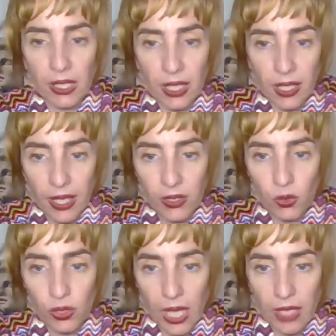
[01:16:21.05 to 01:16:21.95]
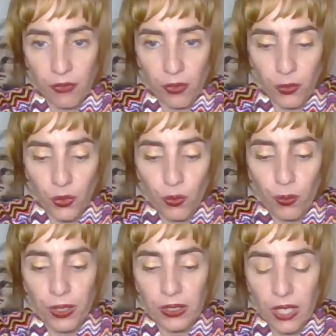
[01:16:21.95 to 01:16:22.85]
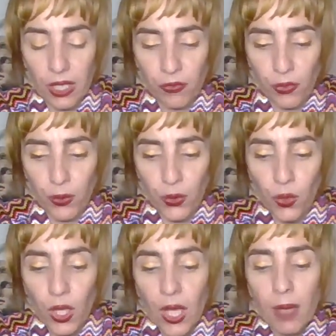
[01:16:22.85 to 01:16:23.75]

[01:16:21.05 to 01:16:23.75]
he has to start from you